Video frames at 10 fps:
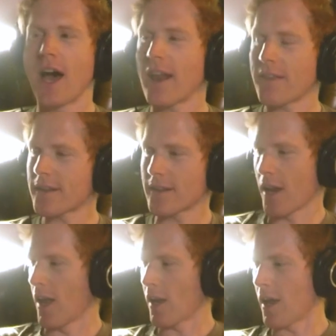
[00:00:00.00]
And I think,
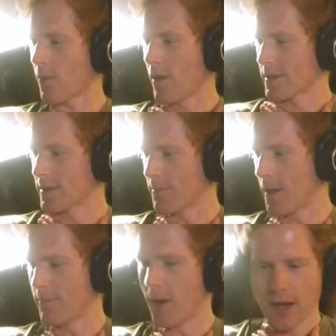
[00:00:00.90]
likewise,
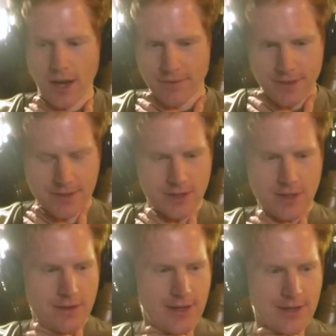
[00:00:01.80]
in my life, there's
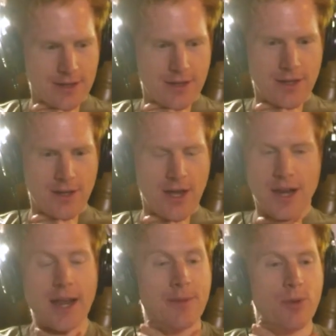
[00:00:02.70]
certain things that,
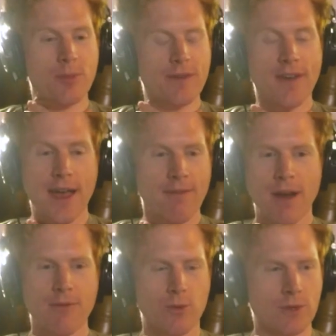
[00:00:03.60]
and probably
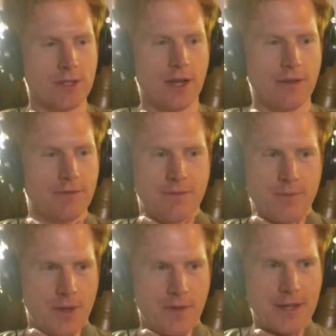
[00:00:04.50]
everyone's life,
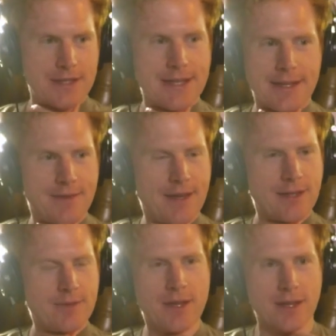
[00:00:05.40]
that they see and
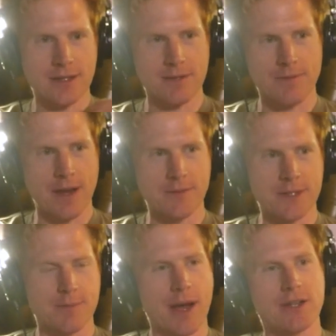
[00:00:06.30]
it develops
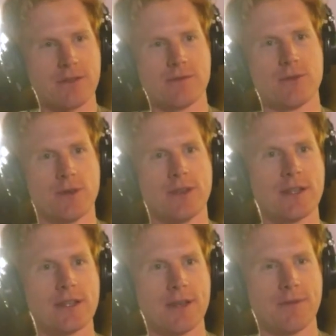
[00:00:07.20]
this passion for, and
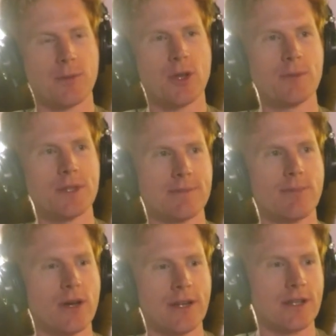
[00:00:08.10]
then if it becomes this
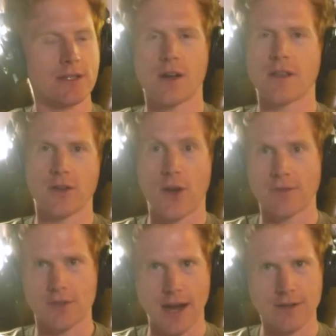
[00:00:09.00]
burning desire, then you have
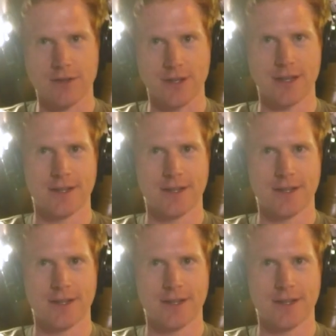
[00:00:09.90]
to act on it.